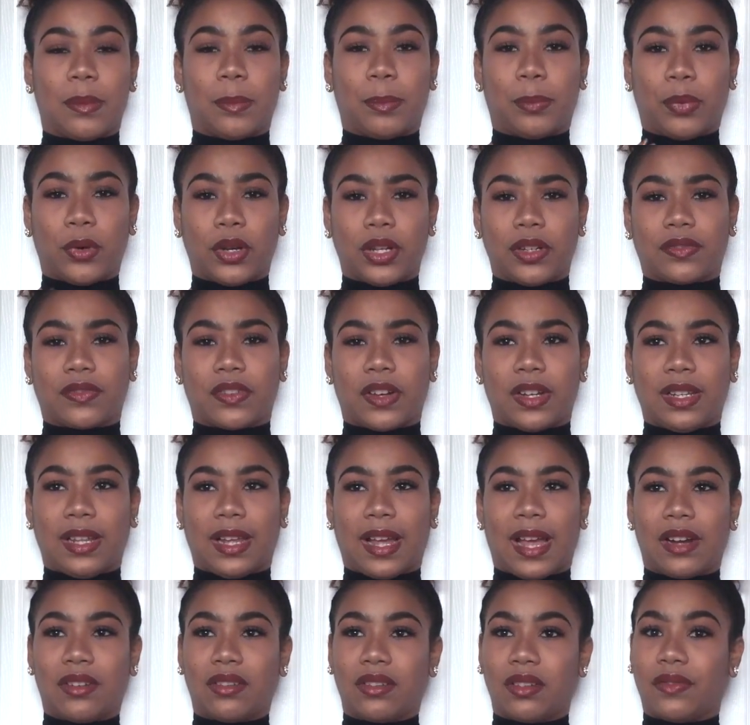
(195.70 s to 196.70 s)
boyfriend. Like
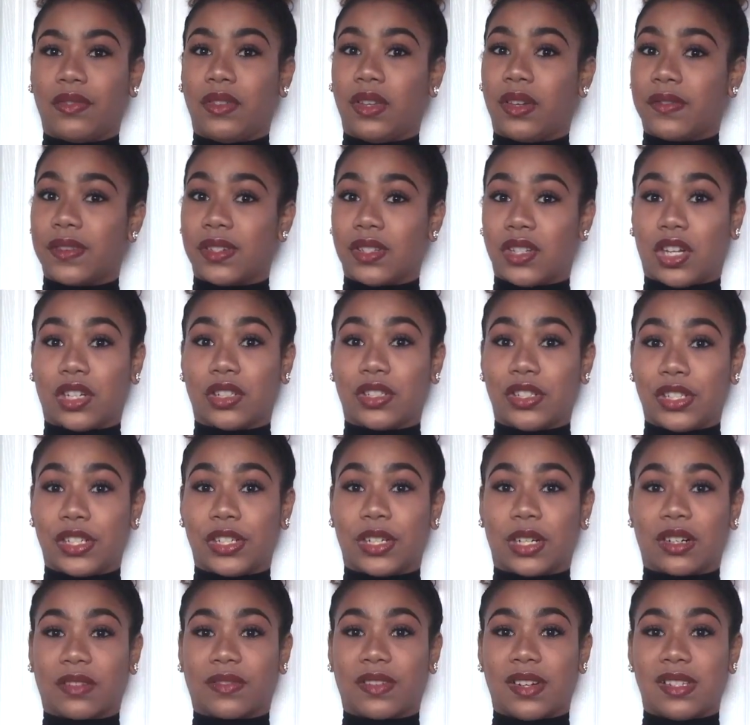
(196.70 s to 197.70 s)
I don't know if you ever talk to your
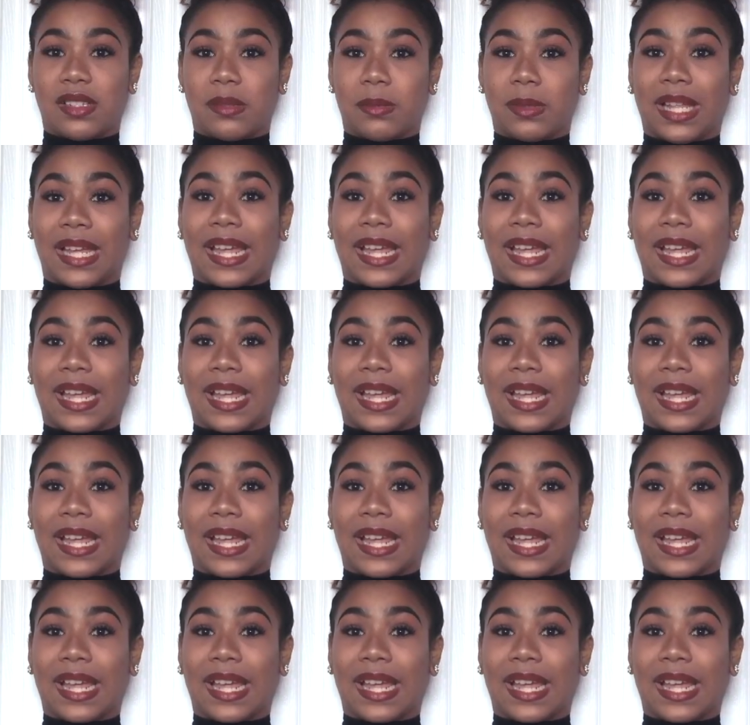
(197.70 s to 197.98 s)
girlfriends and be